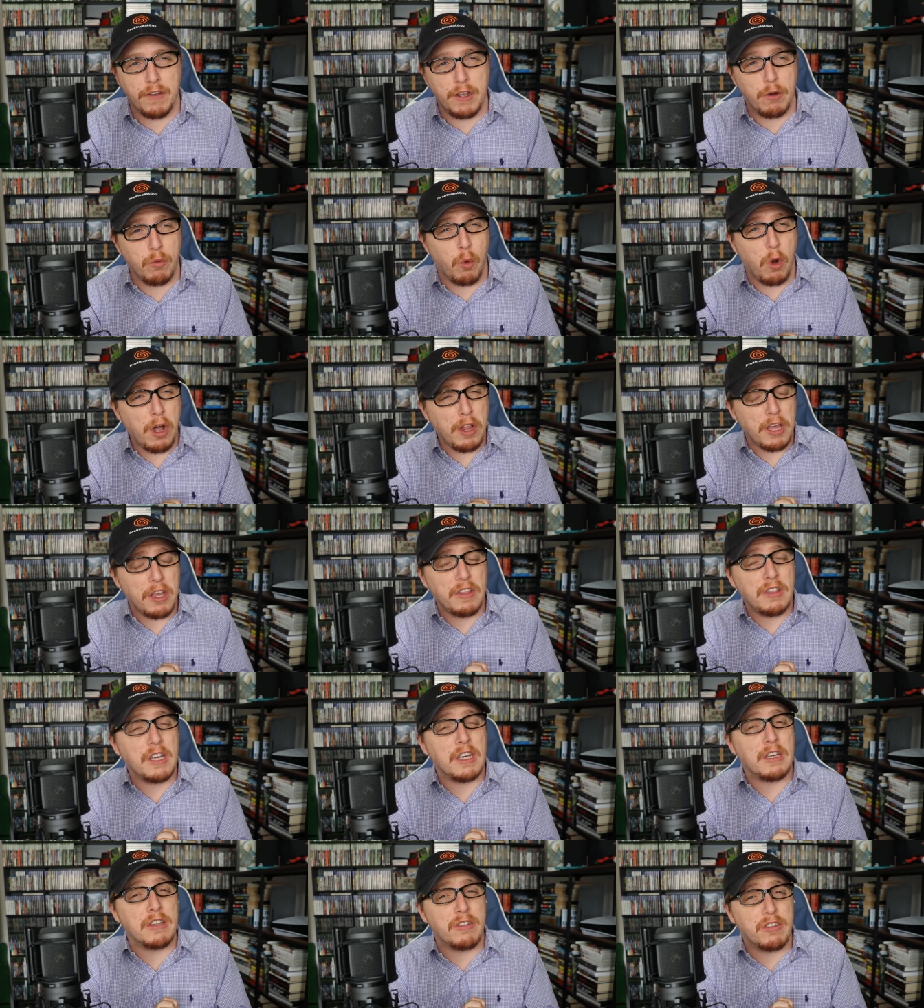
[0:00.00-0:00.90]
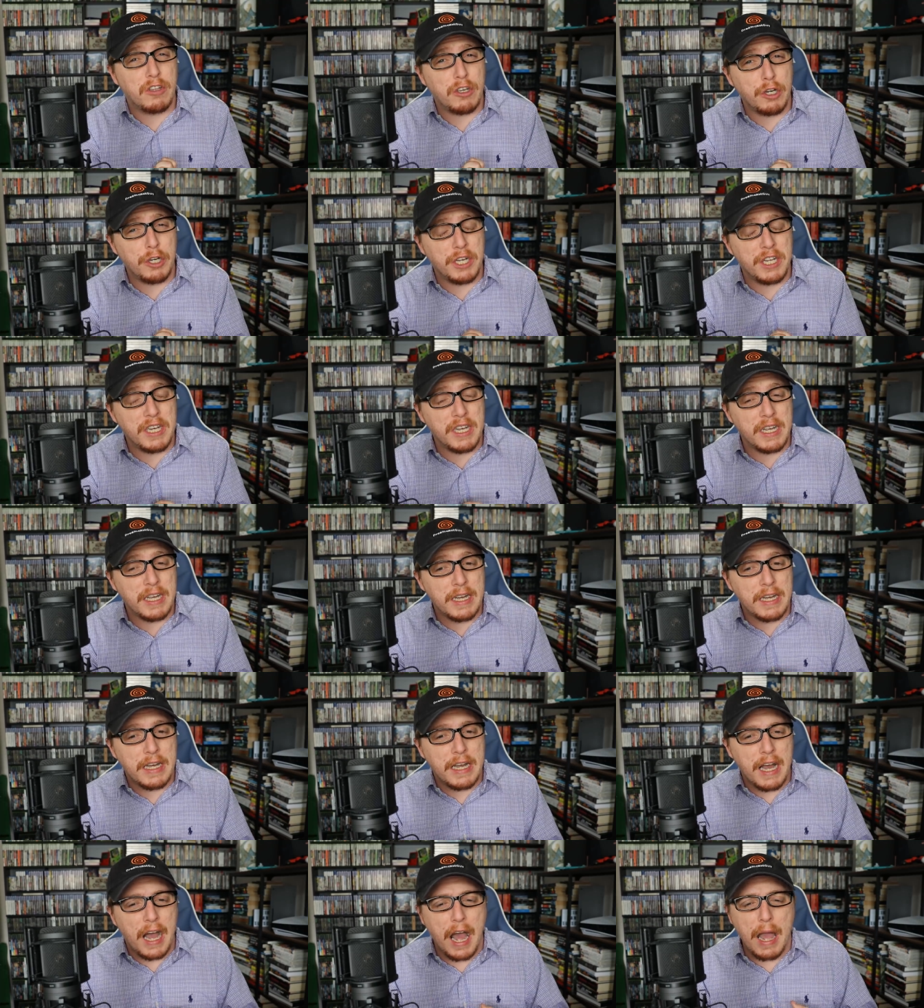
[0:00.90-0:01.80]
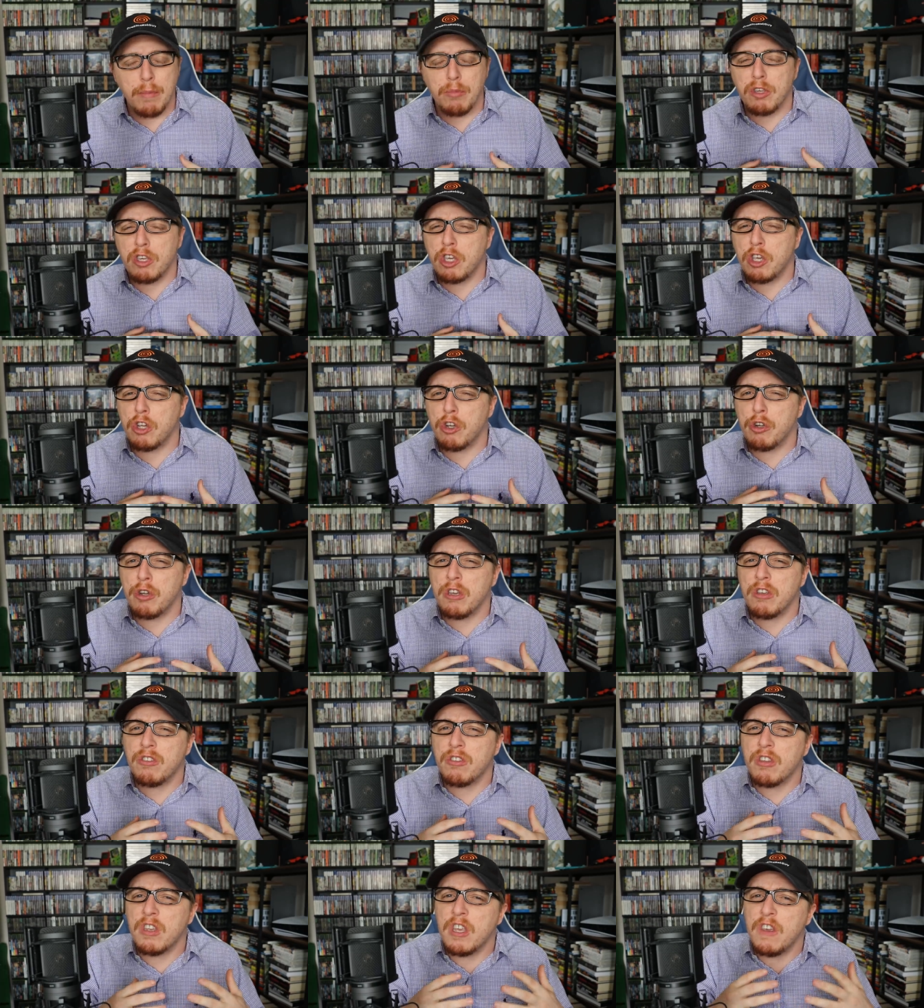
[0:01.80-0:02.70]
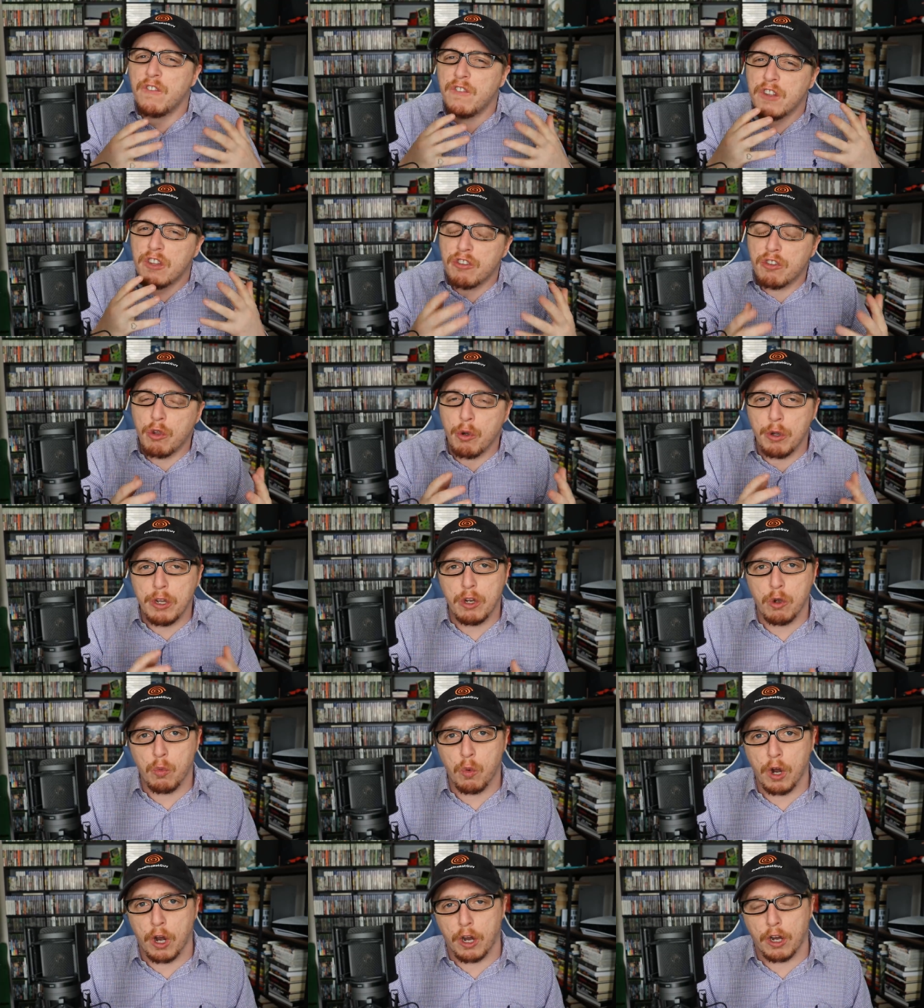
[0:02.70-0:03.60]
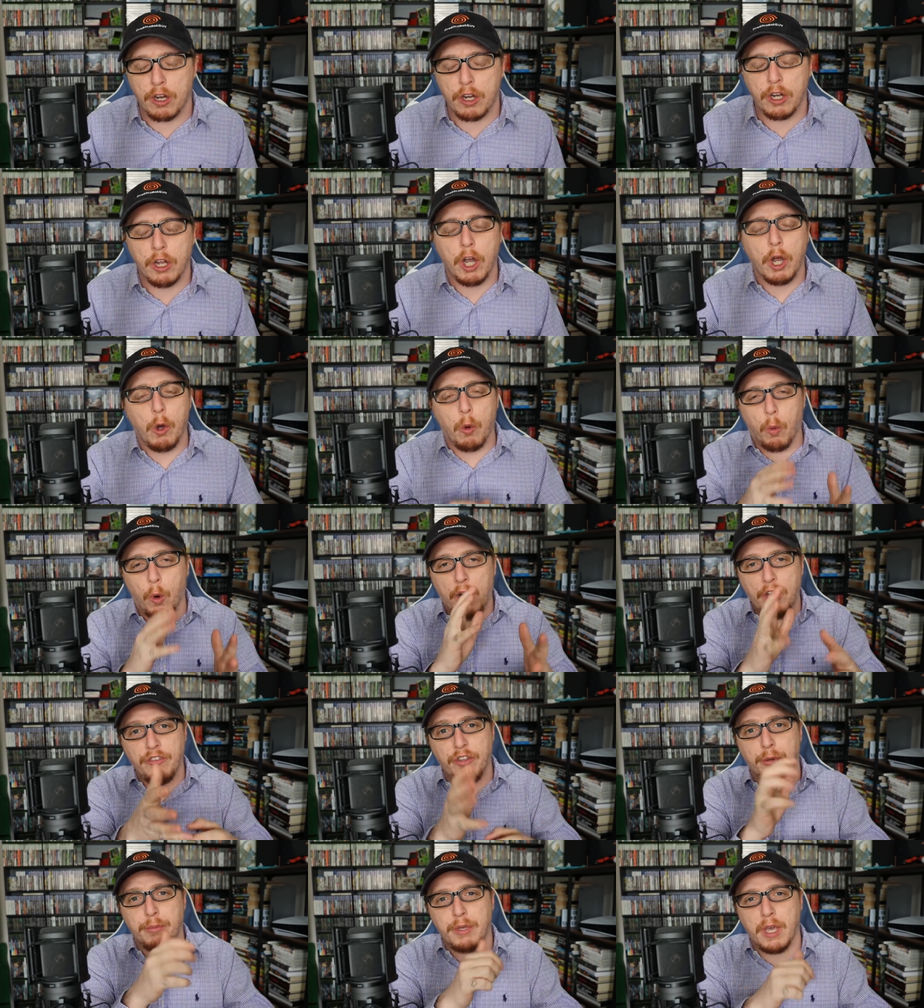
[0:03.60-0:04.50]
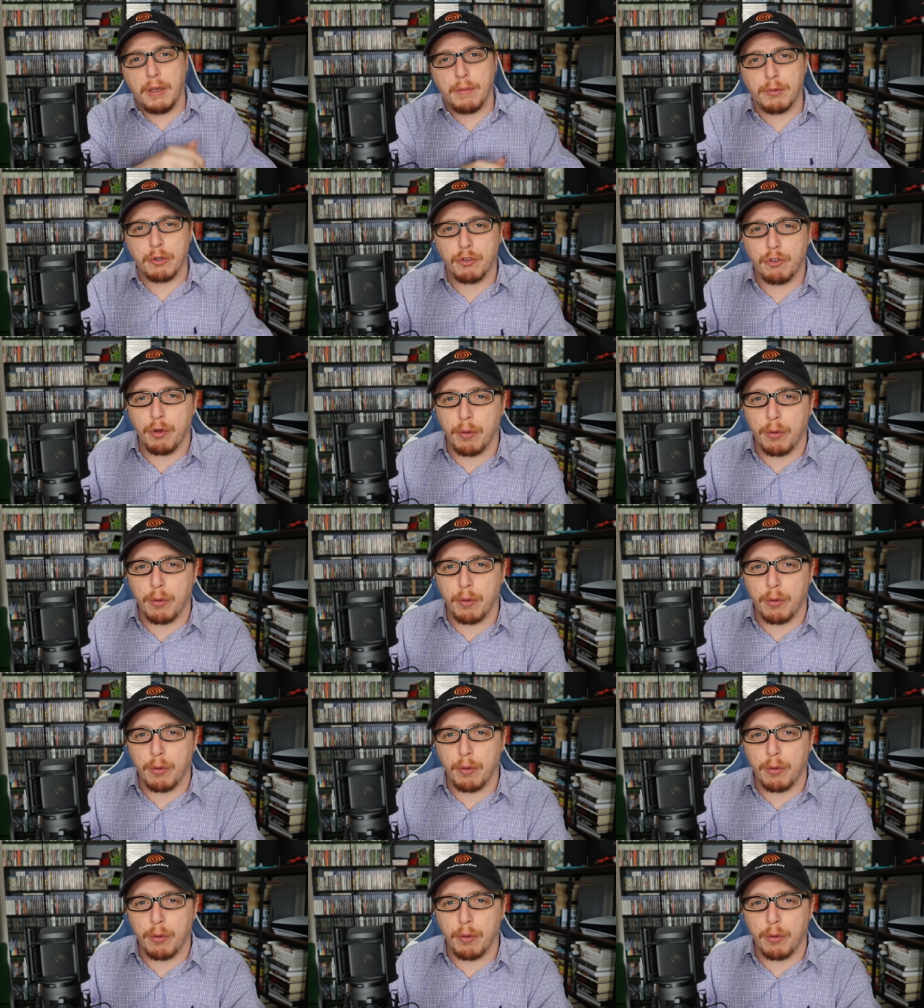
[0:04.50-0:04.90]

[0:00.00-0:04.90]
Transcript: And while I think it's good, I'm curious if it's going to work. What's up, gamers?